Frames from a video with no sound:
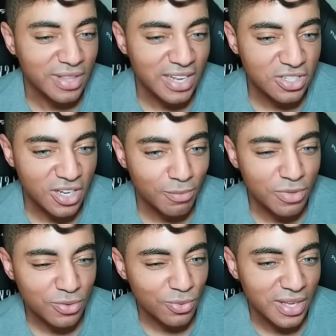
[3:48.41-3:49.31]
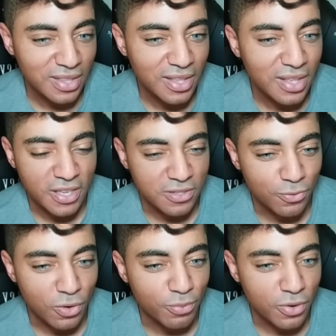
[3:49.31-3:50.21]
that jump between
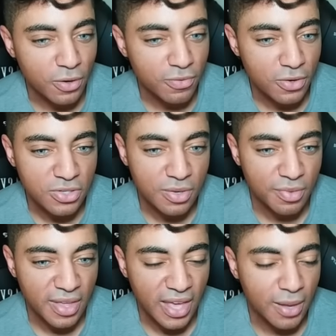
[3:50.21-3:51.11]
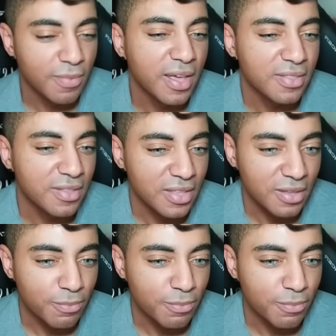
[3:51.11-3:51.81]
PS4 Pro version of the game and then the